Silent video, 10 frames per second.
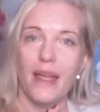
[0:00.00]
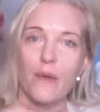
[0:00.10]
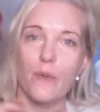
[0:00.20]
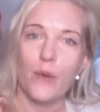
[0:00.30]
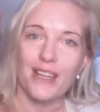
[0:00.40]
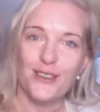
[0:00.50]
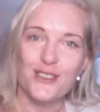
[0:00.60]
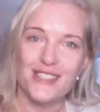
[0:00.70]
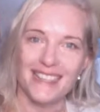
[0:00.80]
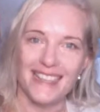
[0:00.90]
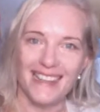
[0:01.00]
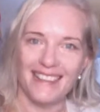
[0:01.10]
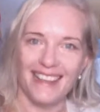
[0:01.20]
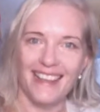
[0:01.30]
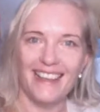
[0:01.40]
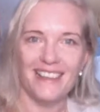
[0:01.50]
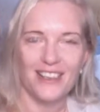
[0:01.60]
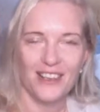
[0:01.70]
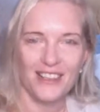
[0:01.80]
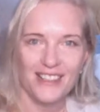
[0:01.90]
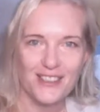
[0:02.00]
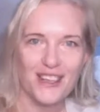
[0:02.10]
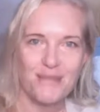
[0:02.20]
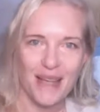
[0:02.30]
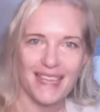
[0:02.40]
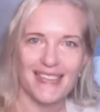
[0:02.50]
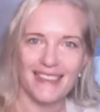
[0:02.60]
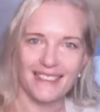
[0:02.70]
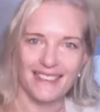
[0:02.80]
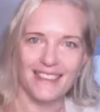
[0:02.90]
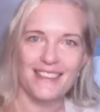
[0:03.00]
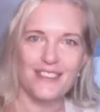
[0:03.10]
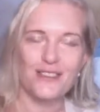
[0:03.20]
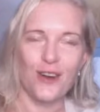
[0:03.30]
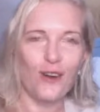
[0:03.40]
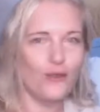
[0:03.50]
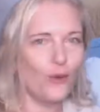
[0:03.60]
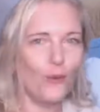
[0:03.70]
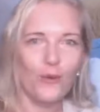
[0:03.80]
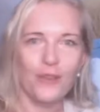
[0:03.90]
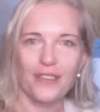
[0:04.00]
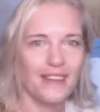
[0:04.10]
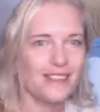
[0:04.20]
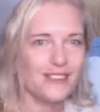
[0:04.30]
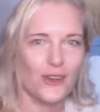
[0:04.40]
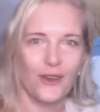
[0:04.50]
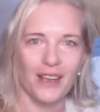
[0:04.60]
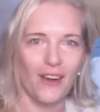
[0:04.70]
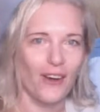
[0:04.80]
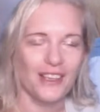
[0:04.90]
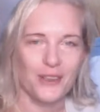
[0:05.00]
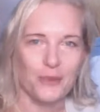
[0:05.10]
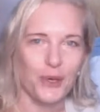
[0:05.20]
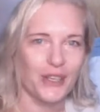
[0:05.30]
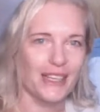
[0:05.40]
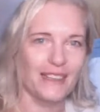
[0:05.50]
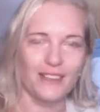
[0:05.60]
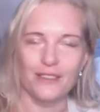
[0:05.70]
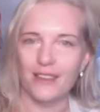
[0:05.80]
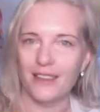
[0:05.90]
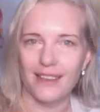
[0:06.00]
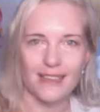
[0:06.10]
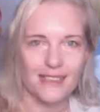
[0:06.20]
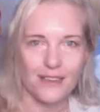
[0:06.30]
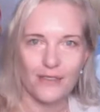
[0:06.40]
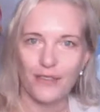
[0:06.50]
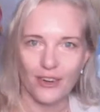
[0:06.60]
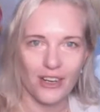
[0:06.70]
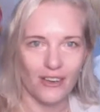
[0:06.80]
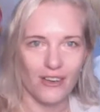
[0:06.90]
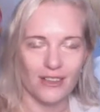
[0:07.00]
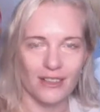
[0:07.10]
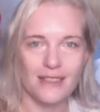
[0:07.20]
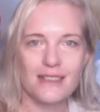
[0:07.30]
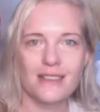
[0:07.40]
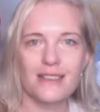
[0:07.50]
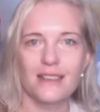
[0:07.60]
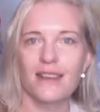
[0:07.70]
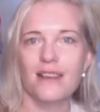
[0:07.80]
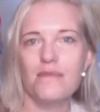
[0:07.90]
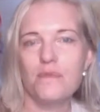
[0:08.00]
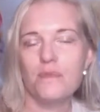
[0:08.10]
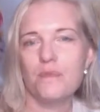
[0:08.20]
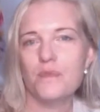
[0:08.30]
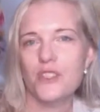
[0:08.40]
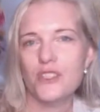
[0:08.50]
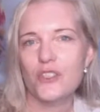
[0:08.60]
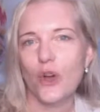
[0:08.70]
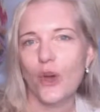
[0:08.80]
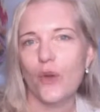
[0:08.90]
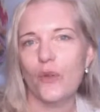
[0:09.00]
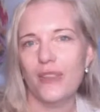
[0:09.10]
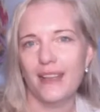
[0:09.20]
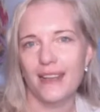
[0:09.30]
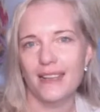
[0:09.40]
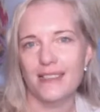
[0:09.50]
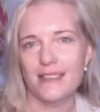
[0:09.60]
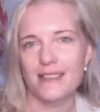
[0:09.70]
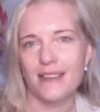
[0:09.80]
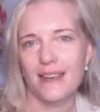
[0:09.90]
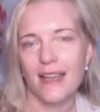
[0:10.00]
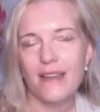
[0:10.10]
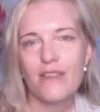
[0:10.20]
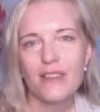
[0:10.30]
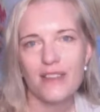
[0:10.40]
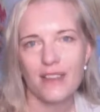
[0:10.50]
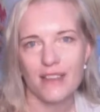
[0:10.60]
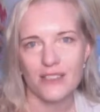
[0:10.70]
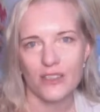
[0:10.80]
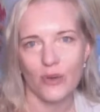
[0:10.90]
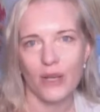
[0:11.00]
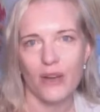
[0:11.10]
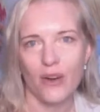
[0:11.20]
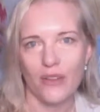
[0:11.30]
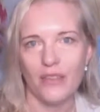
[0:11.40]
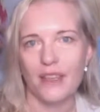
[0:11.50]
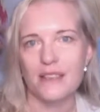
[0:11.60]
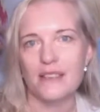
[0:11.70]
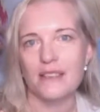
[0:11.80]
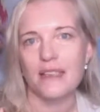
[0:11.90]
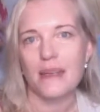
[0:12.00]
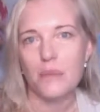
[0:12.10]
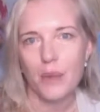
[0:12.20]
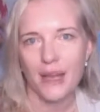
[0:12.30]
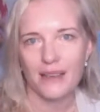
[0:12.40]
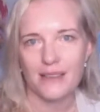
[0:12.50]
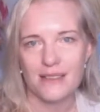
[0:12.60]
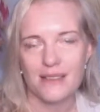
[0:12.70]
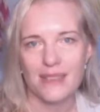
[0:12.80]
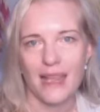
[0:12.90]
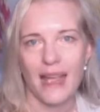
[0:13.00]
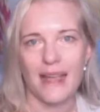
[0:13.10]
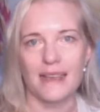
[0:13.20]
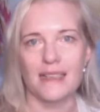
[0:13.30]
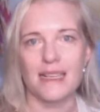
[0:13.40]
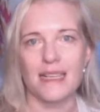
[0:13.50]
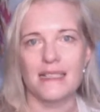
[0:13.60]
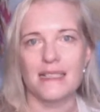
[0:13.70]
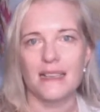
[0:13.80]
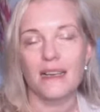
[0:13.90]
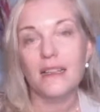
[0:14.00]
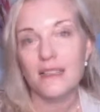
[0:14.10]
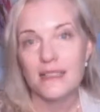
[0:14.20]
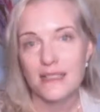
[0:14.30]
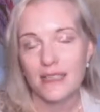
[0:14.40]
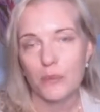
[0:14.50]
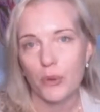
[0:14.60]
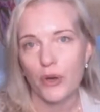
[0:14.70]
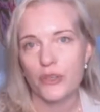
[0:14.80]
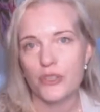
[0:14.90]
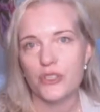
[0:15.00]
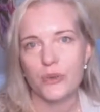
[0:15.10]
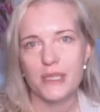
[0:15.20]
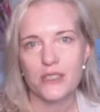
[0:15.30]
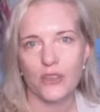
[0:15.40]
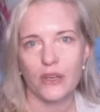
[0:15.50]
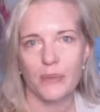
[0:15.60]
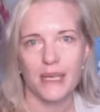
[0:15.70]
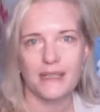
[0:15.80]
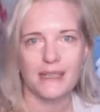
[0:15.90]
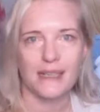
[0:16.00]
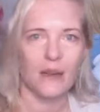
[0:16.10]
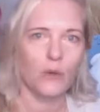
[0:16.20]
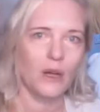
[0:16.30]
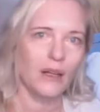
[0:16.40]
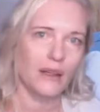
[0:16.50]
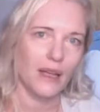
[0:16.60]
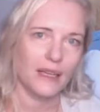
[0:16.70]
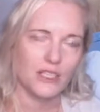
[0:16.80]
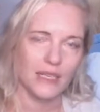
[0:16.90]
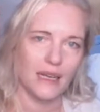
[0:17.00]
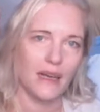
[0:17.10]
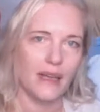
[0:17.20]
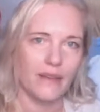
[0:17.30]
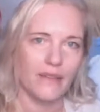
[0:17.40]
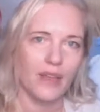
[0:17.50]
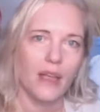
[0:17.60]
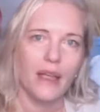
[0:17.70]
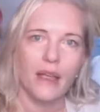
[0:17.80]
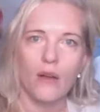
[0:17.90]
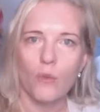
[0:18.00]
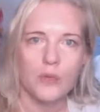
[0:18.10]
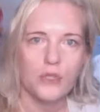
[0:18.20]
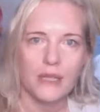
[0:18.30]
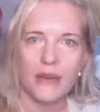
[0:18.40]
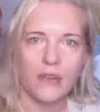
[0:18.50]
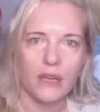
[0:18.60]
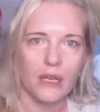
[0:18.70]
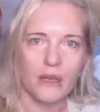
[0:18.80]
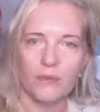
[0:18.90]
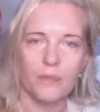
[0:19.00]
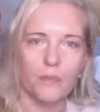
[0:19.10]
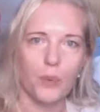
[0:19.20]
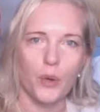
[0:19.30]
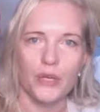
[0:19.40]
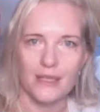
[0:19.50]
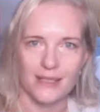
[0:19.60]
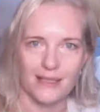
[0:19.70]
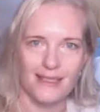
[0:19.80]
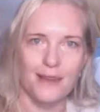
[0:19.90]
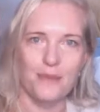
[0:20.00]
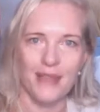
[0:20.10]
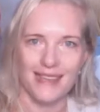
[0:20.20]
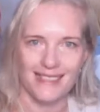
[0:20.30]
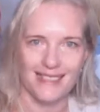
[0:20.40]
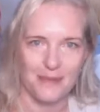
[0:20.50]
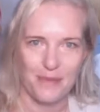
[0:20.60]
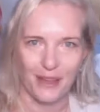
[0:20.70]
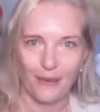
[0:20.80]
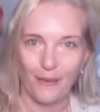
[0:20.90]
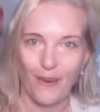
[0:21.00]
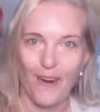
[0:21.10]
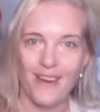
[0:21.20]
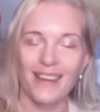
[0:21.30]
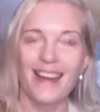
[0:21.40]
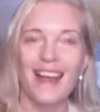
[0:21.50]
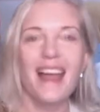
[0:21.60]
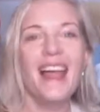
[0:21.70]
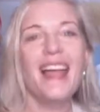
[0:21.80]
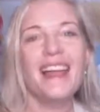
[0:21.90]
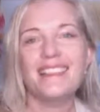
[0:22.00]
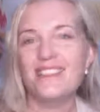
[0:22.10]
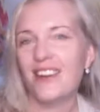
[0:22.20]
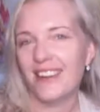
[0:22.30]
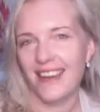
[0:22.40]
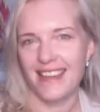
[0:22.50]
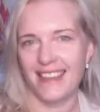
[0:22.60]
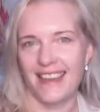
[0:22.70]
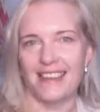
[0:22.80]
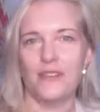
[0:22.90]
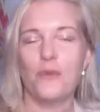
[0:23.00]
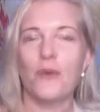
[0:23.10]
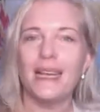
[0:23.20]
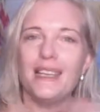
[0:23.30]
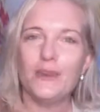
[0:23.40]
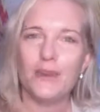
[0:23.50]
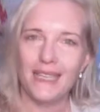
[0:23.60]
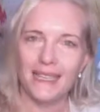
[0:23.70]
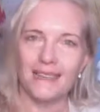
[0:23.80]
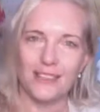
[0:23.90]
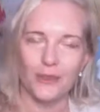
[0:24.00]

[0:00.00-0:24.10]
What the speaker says: when you're sitting there and you're literally making a list of all the things going on in your body and you feel like it's a very long list, just know that it's everything that's going on. There's an imbalance and it's a holistic approach. So it's not about saying, well, actually, I have almost every body system, there's something wrong. It's not like that. When you heal